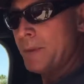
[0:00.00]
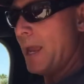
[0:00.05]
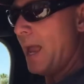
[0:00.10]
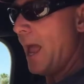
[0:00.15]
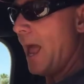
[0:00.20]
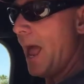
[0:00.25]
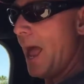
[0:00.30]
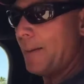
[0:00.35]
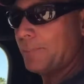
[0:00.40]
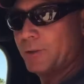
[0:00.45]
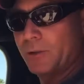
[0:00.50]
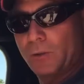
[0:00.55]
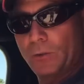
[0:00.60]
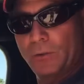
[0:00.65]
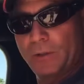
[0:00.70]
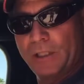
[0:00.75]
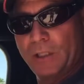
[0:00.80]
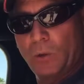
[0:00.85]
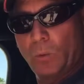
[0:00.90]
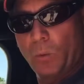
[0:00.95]

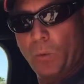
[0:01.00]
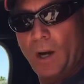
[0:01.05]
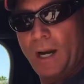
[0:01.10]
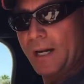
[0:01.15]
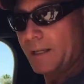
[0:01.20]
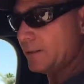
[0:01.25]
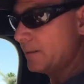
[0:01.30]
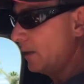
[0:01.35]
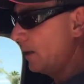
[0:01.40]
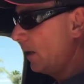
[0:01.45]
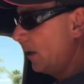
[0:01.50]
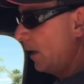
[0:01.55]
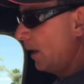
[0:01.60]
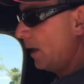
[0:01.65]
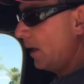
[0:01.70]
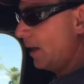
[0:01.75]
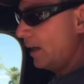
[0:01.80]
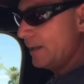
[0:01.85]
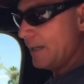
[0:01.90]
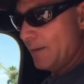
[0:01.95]
Absolutely great.
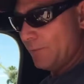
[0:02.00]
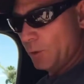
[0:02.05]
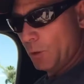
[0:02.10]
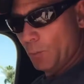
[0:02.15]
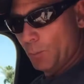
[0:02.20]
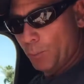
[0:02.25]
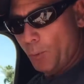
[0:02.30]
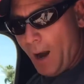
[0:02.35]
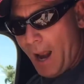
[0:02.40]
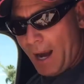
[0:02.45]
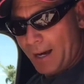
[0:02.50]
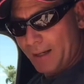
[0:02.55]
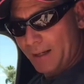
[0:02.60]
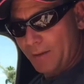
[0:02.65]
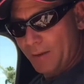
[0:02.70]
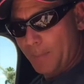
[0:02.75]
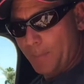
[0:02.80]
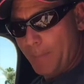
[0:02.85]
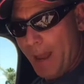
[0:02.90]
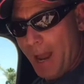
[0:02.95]
You have a little bracket in
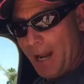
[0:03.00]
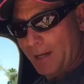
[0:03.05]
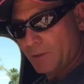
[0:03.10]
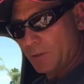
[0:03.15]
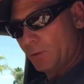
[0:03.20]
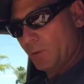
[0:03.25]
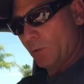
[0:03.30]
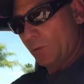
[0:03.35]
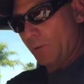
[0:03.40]
the back, a little